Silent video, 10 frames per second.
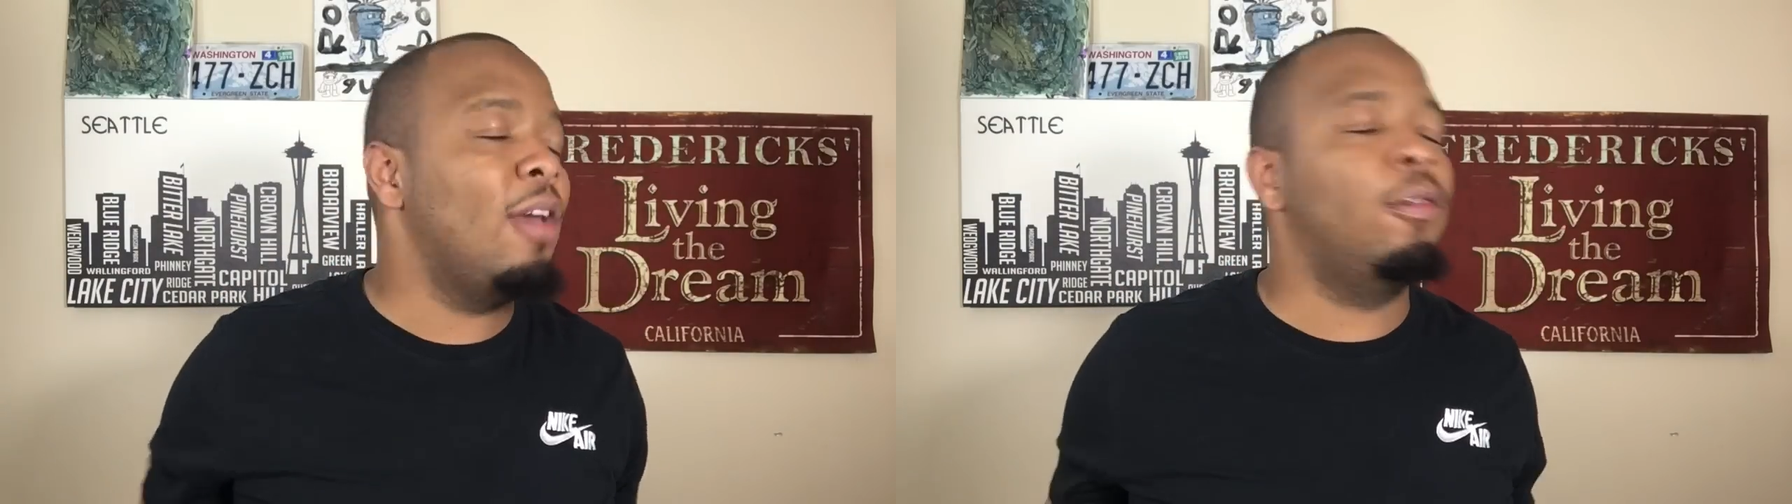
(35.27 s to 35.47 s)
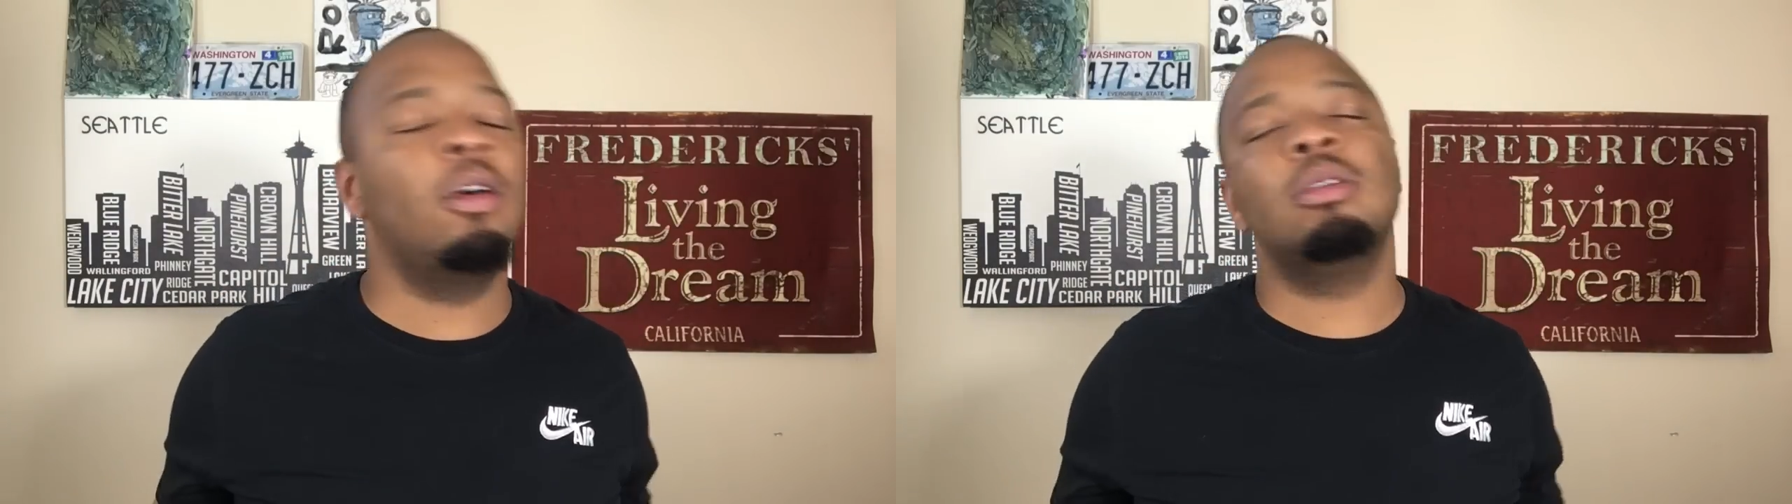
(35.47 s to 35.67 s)

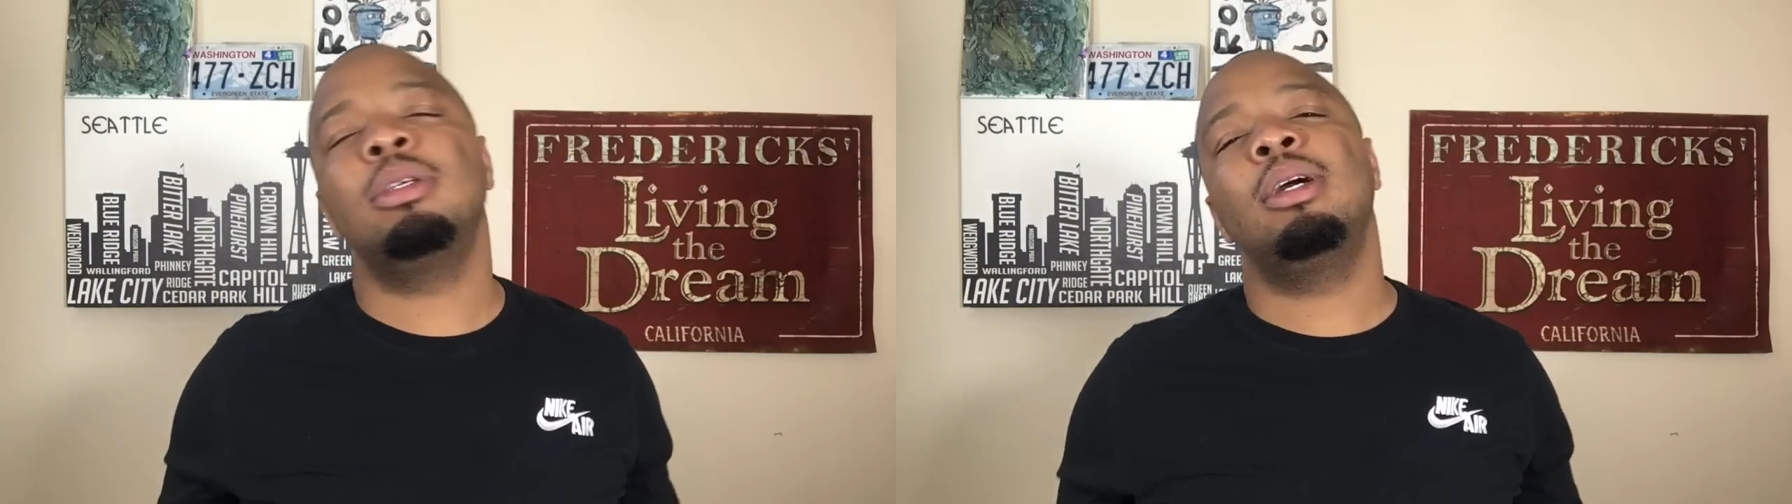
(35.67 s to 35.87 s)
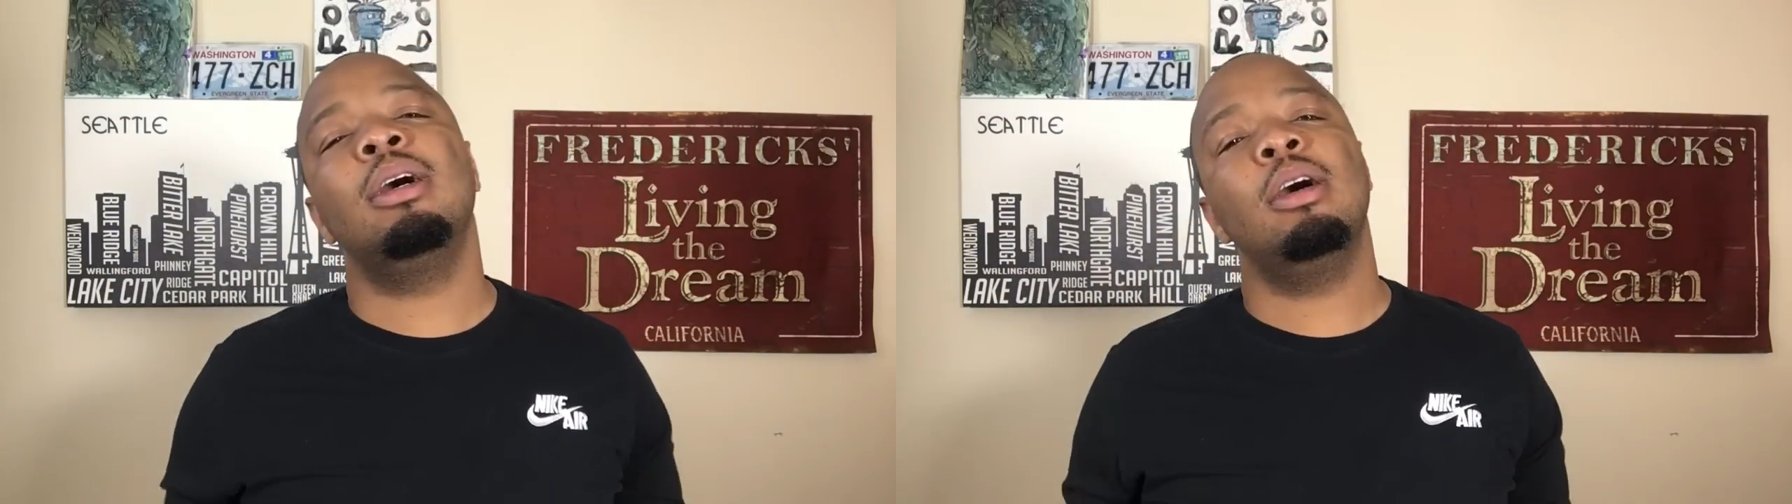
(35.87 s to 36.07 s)
It feels
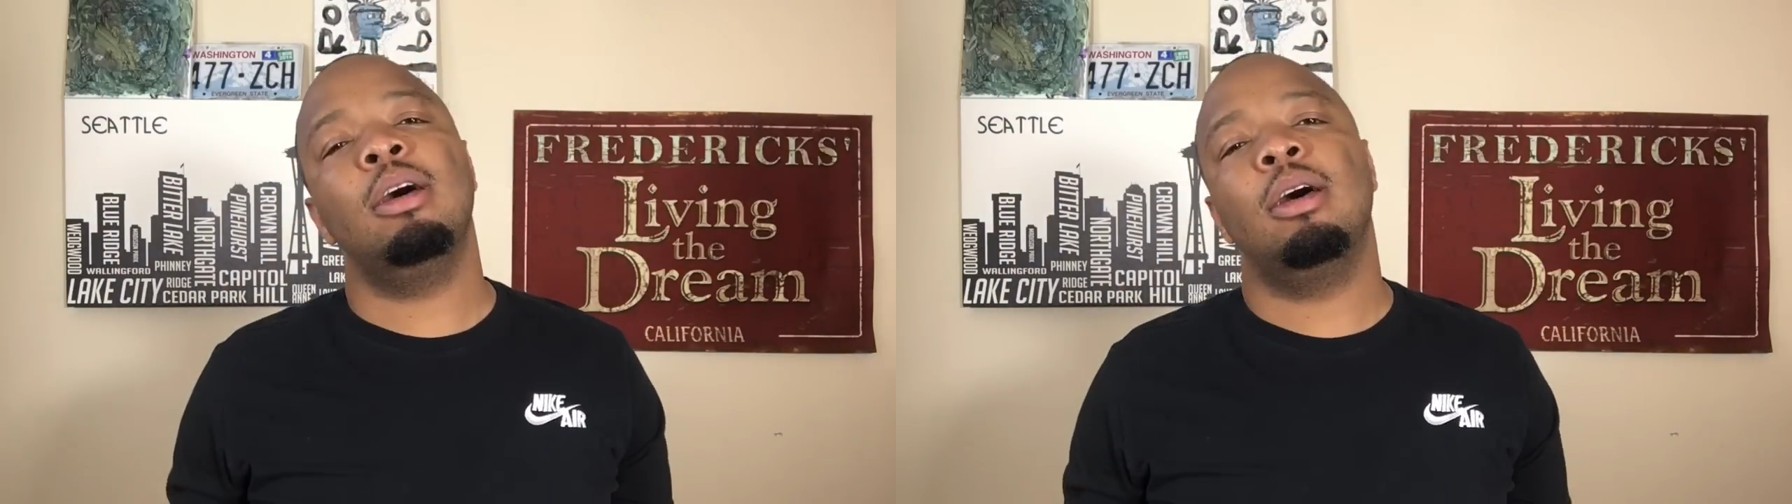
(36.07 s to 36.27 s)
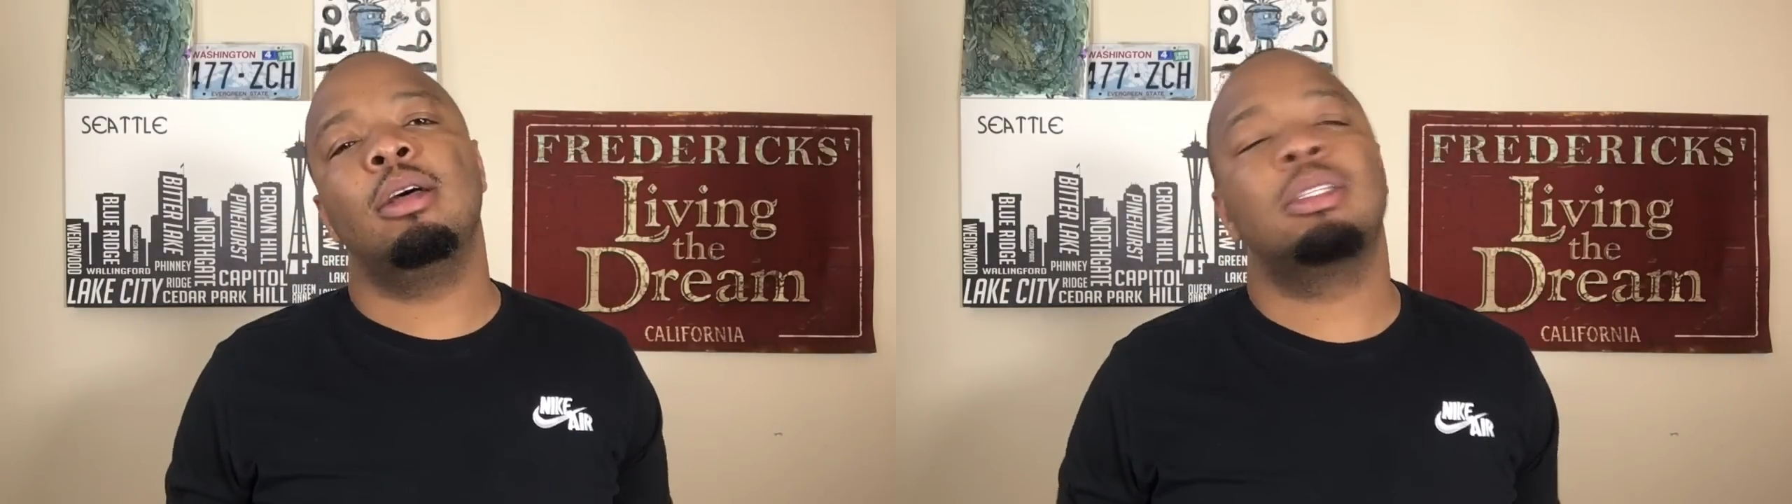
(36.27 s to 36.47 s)

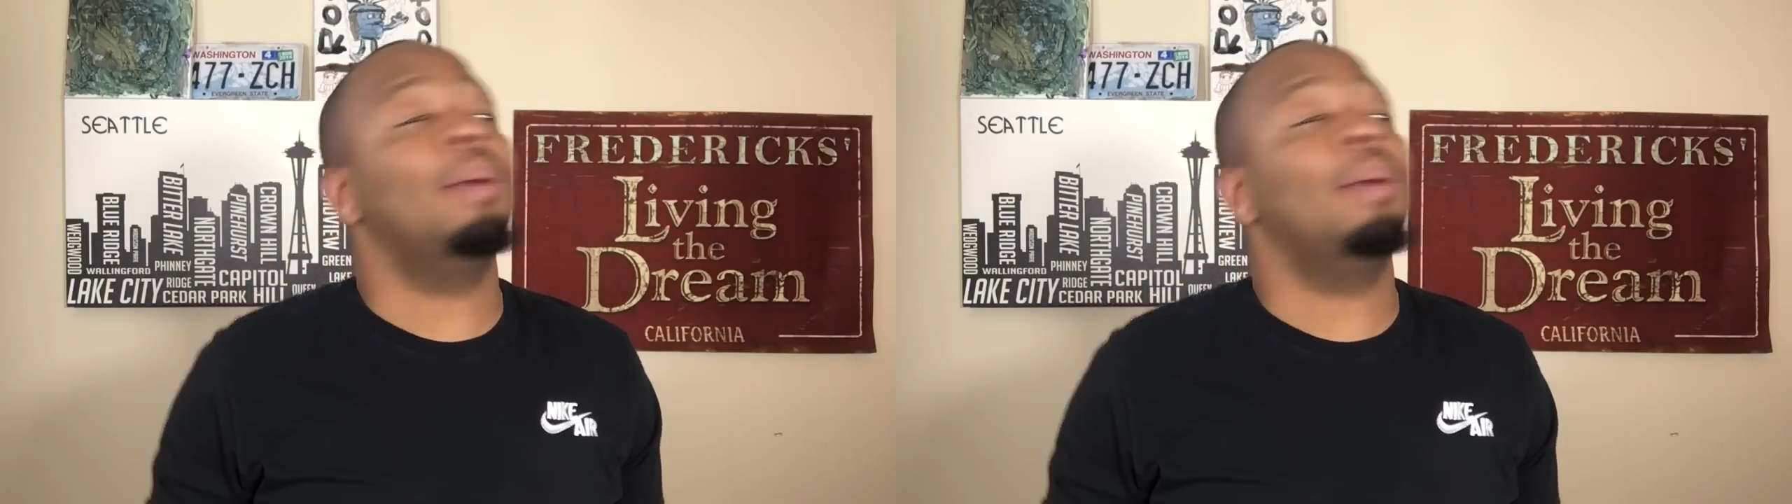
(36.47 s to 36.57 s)
good.